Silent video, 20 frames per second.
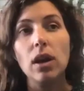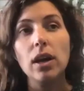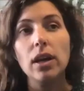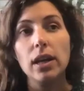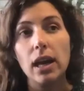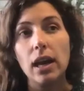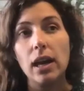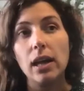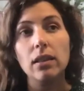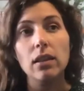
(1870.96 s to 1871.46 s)

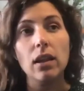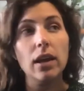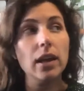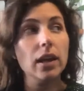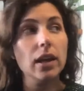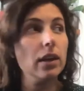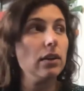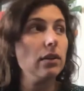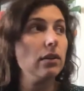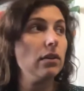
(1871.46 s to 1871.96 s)
again,
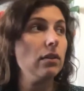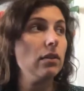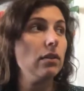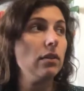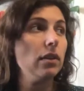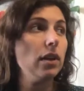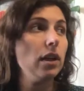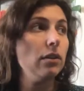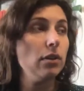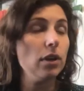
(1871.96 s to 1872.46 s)
like
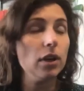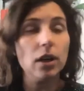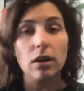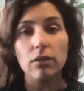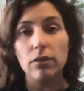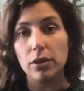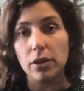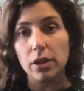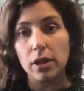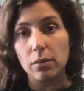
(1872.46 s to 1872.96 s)
In
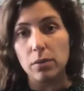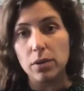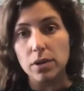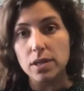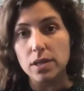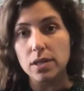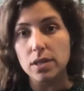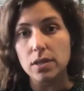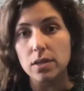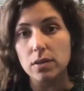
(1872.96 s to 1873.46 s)
Recovery
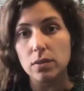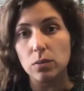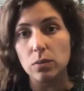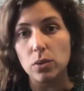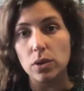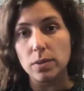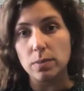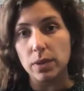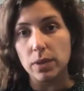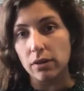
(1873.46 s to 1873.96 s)
was
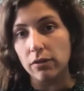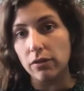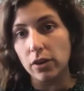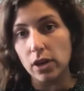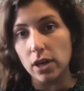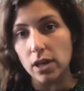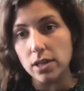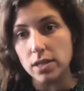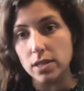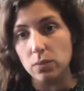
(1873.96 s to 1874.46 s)
was big for
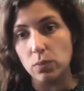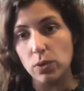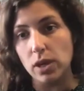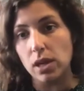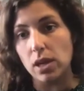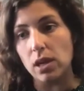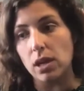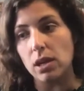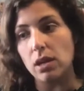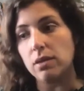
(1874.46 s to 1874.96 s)
us.
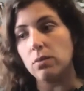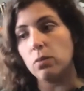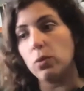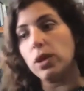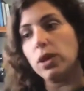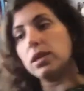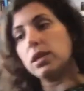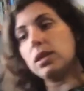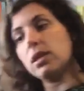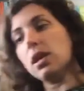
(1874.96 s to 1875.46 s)
We
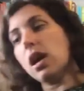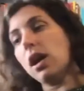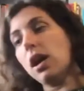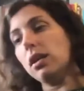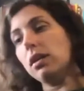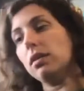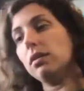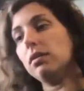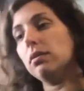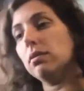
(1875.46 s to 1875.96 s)
we did
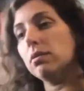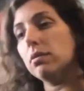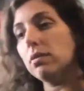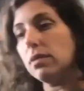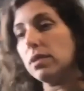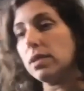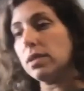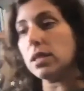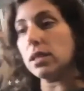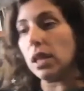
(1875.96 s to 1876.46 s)
not
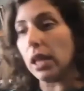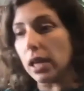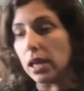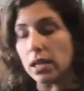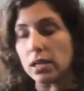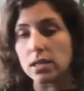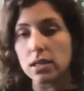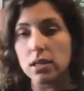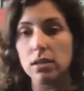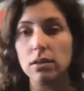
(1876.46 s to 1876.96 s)

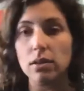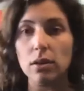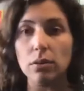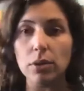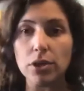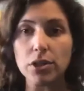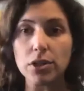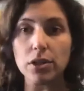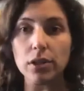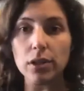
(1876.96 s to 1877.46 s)
slate
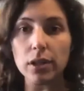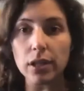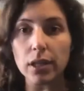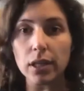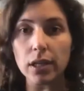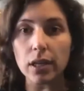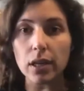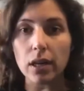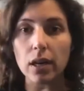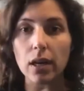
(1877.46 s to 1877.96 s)

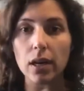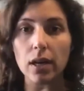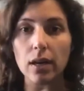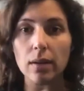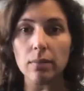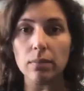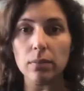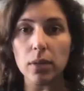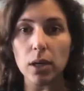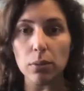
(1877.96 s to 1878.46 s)
originally
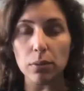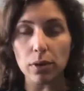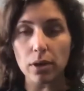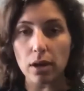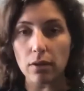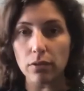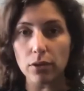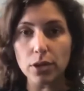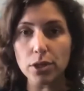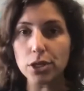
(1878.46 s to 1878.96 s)
um, a
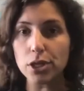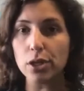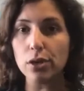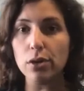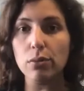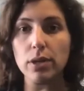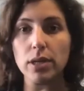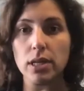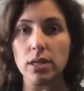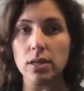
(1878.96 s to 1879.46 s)
recovery show.
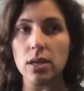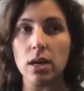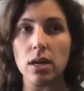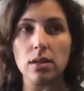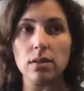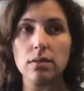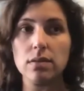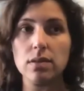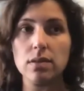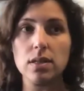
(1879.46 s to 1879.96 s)
We did
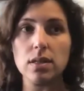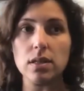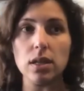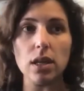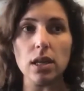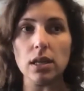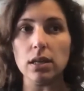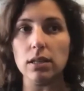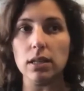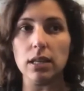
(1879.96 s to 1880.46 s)
not
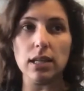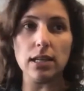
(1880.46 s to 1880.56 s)
slate an